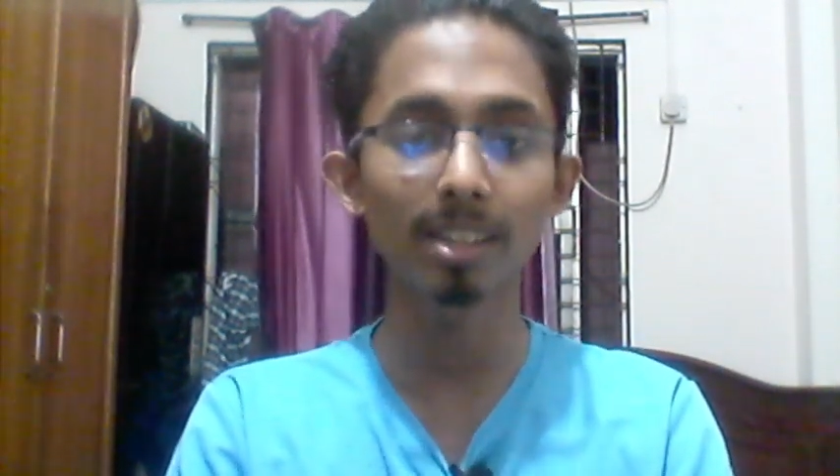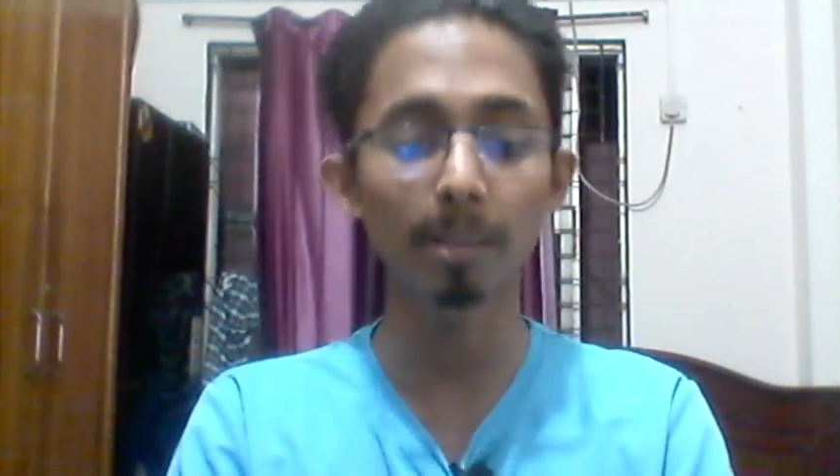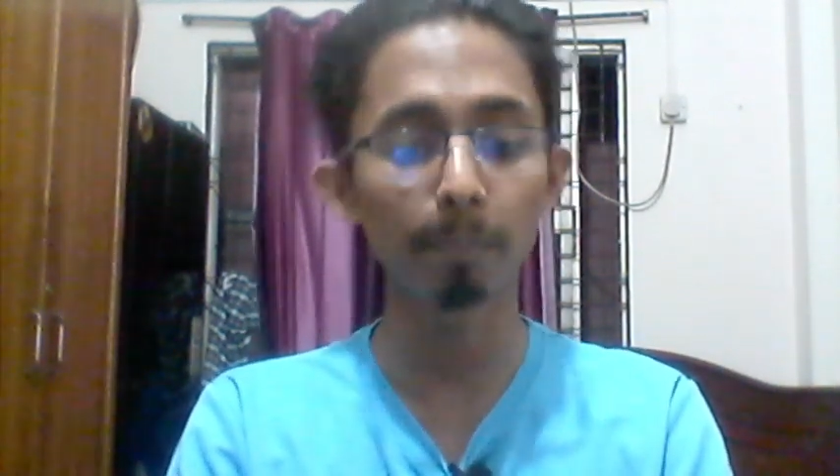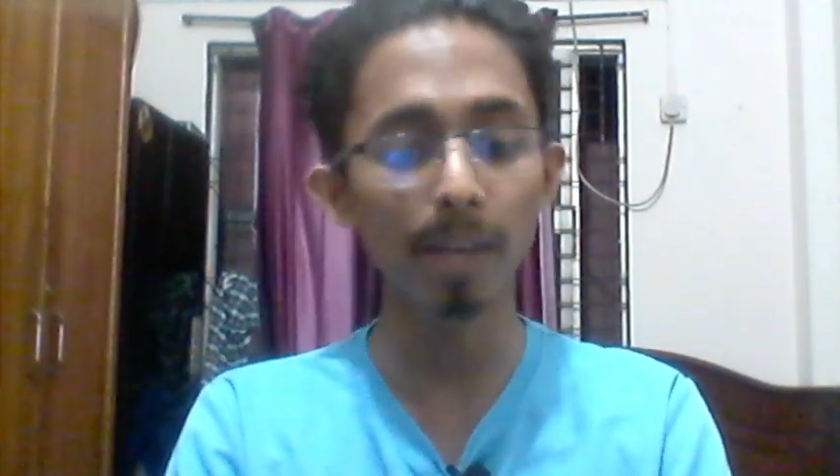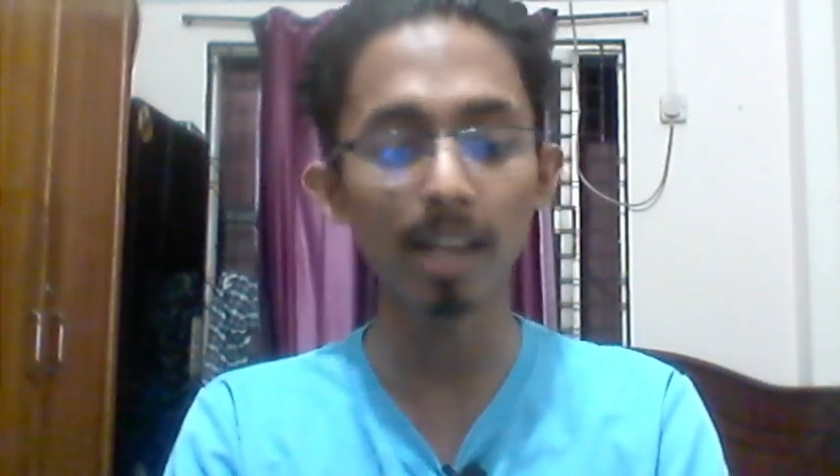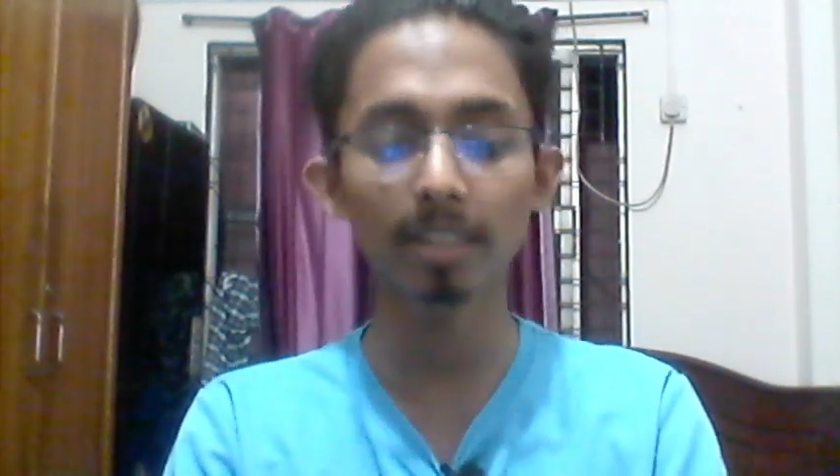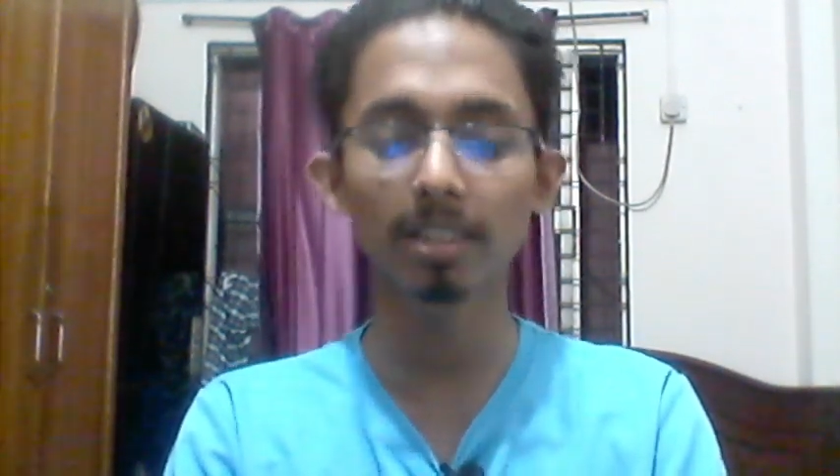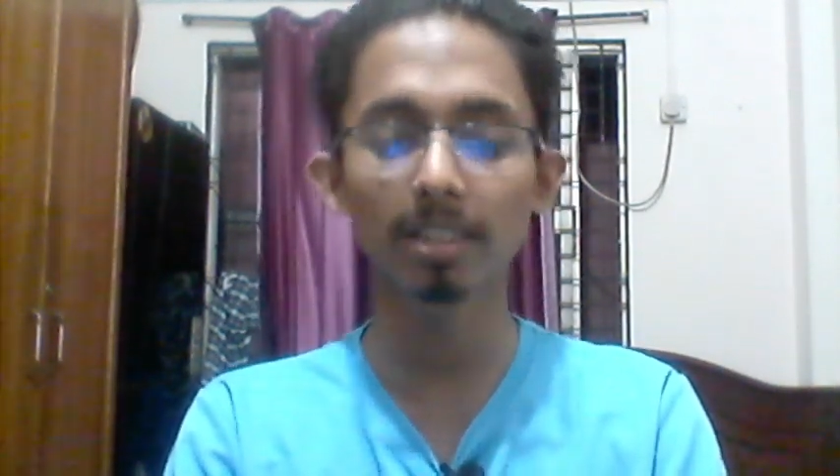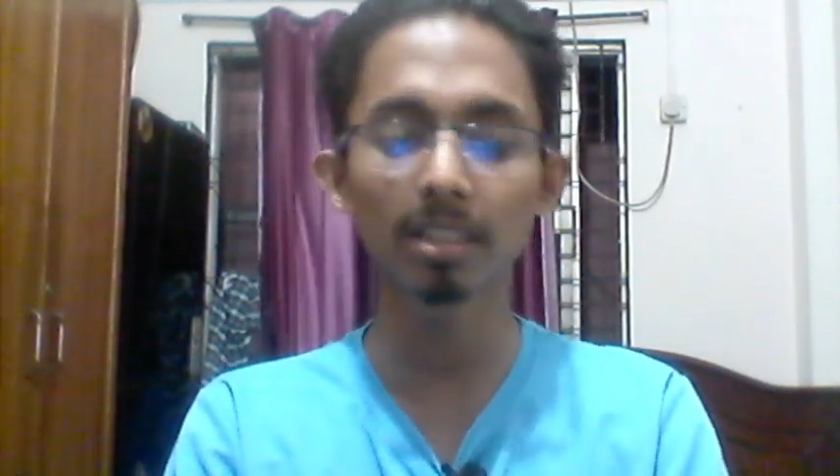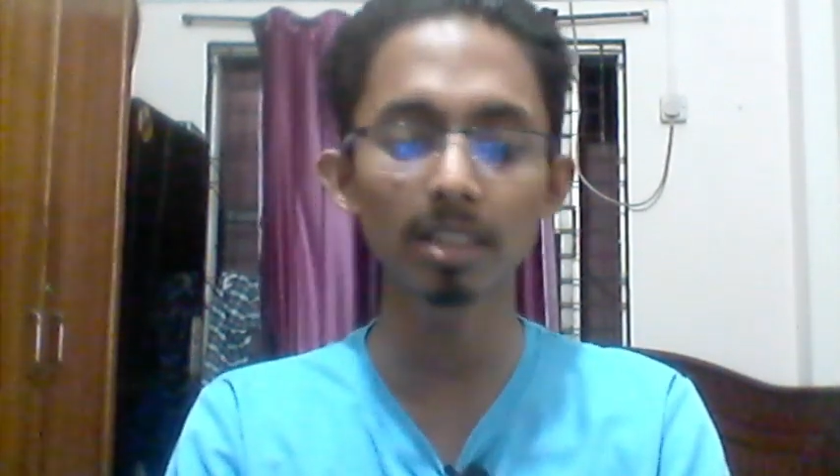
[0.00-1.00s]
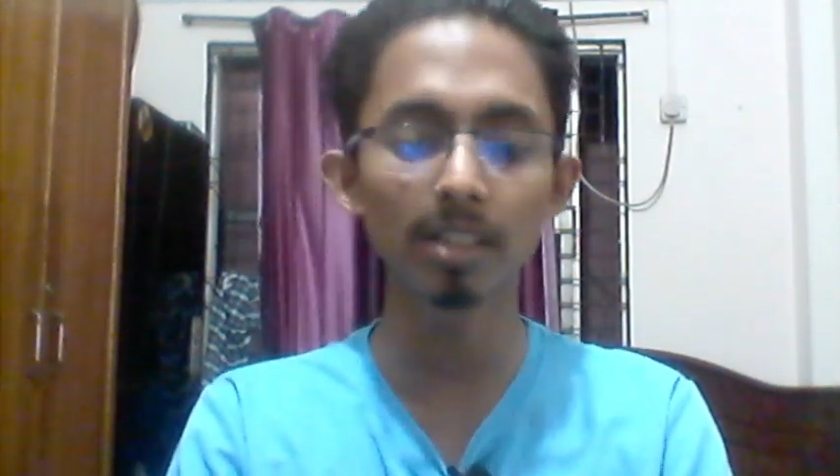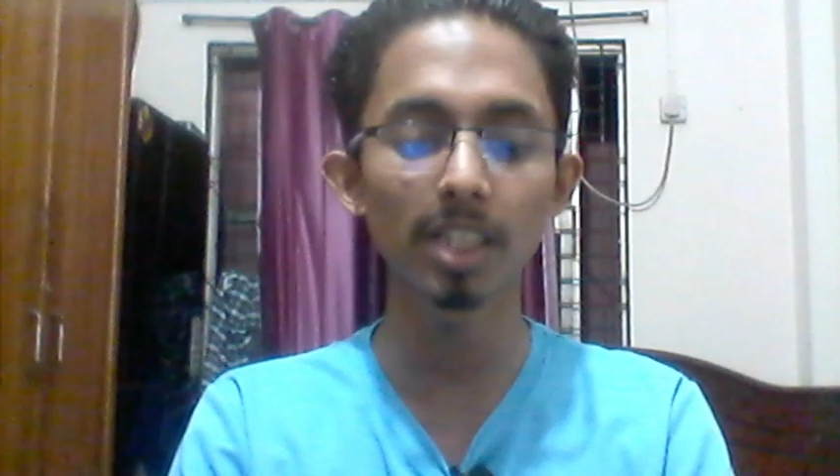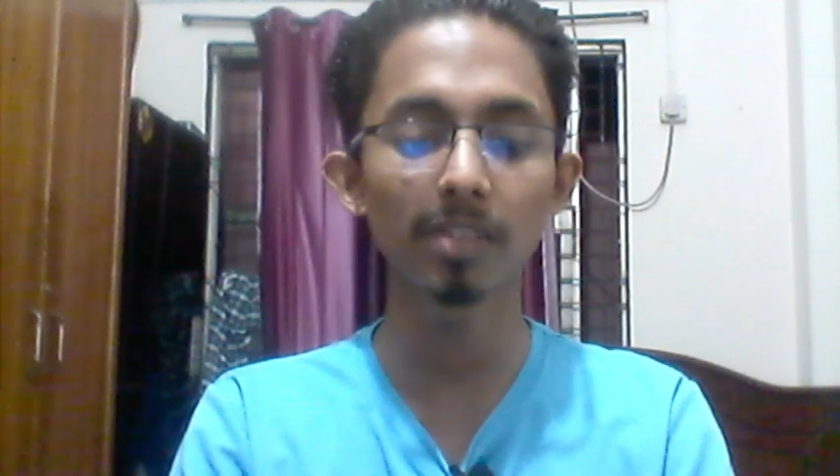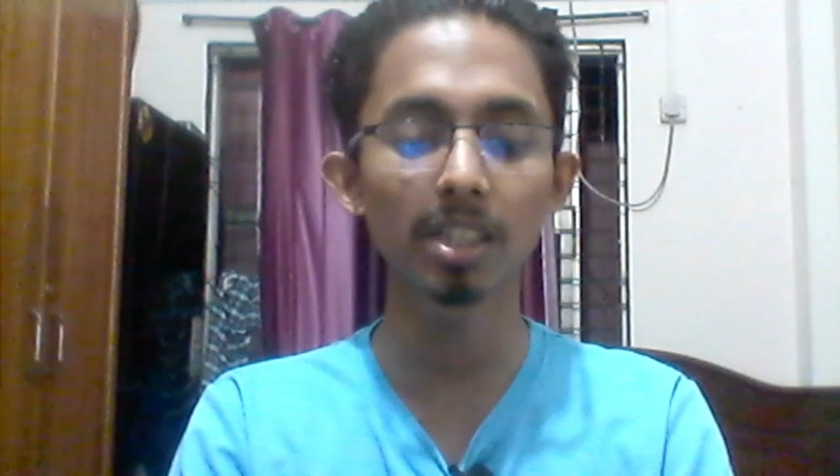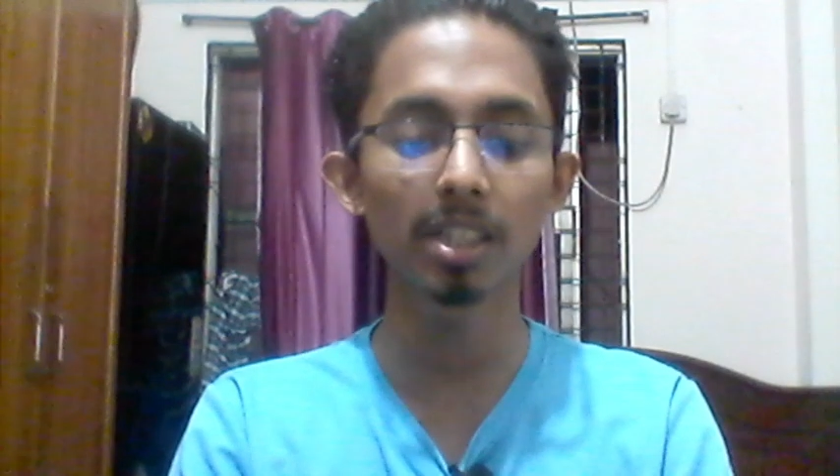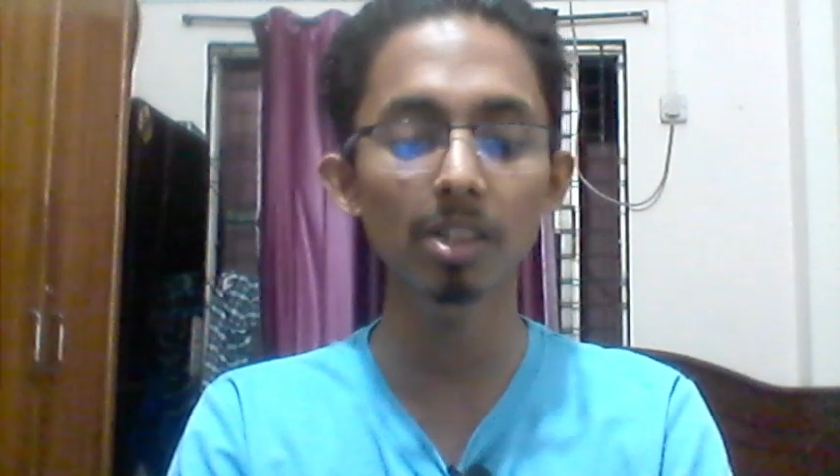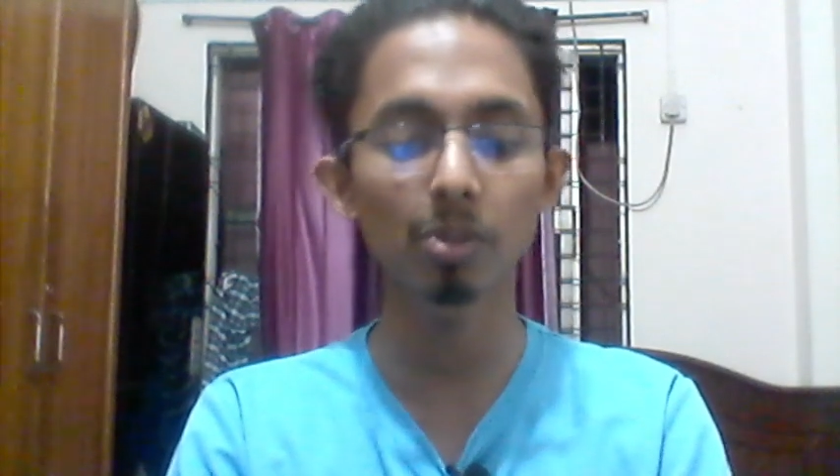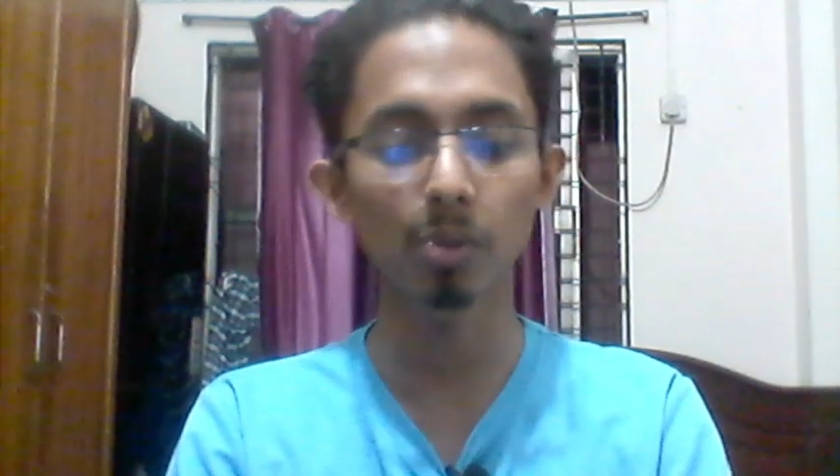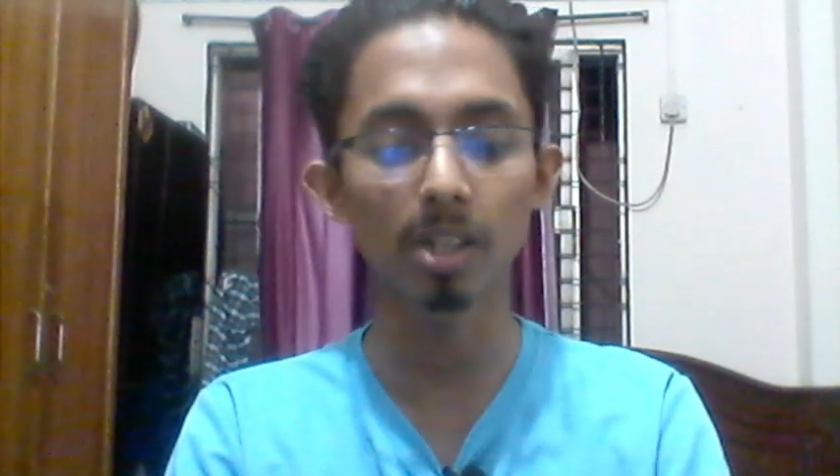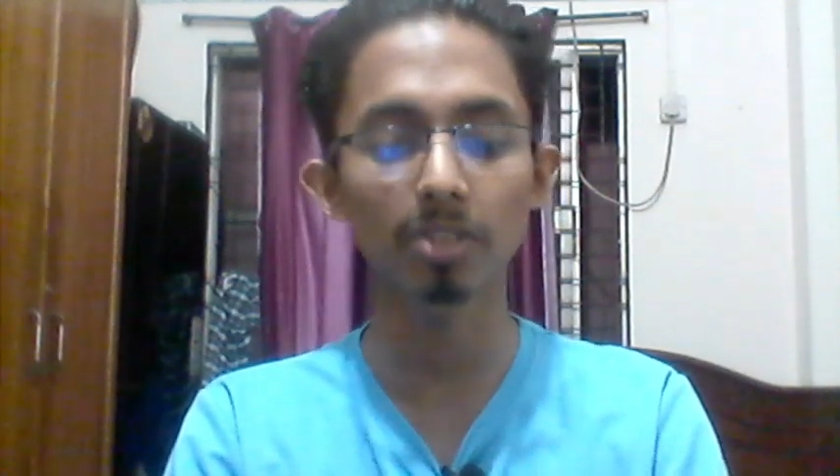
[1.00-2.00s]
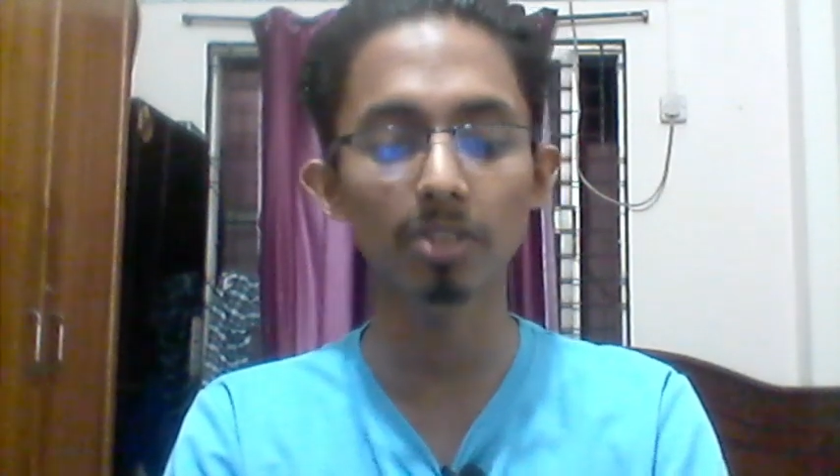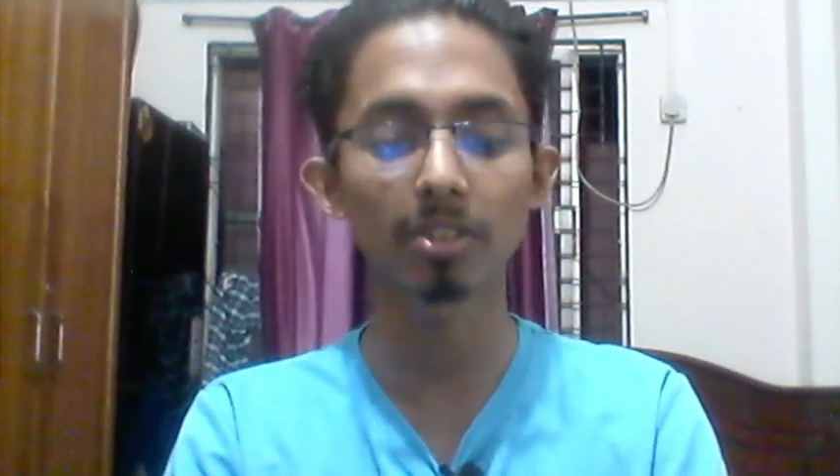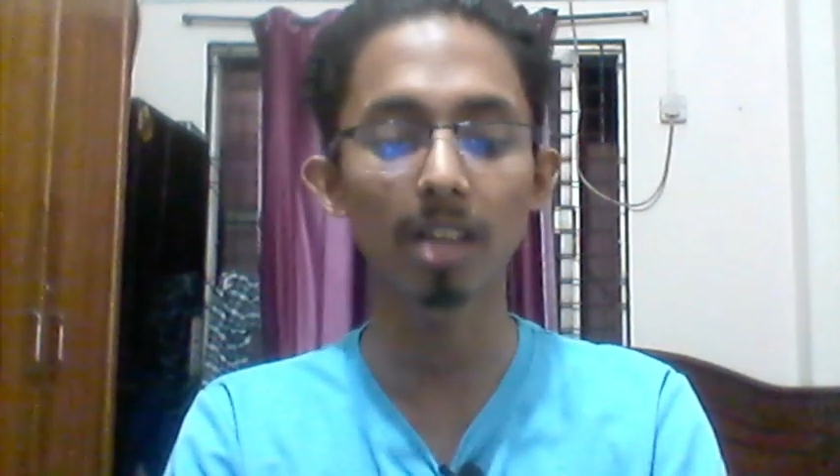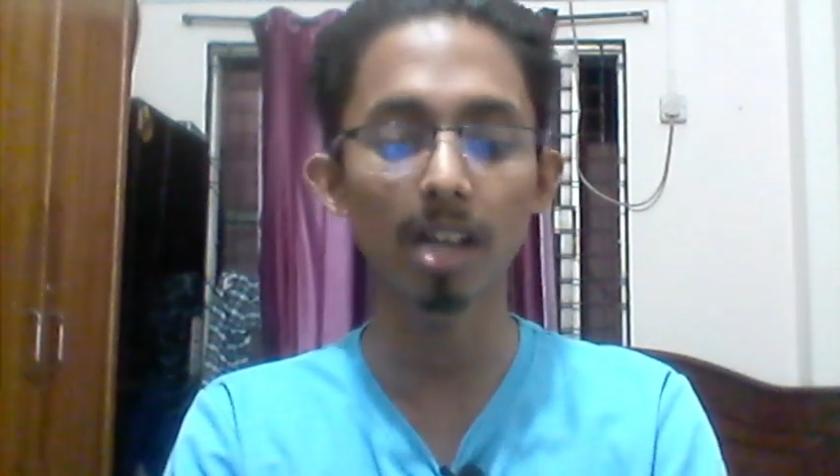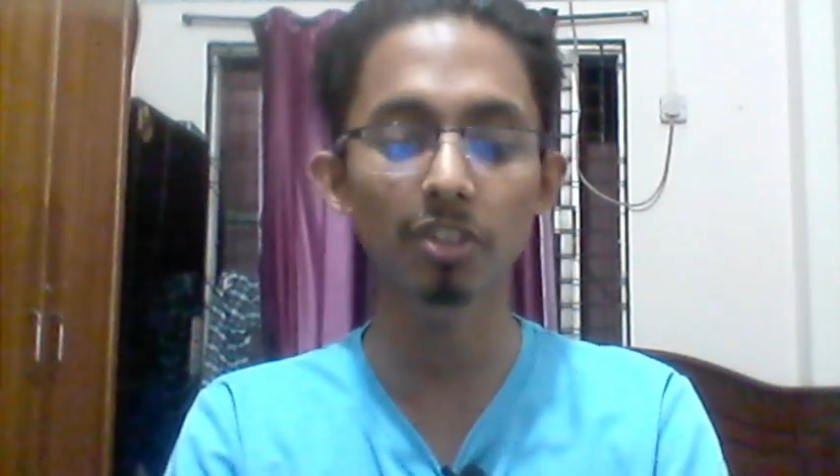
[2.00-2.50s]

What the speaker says: the bank's sensitivity towards the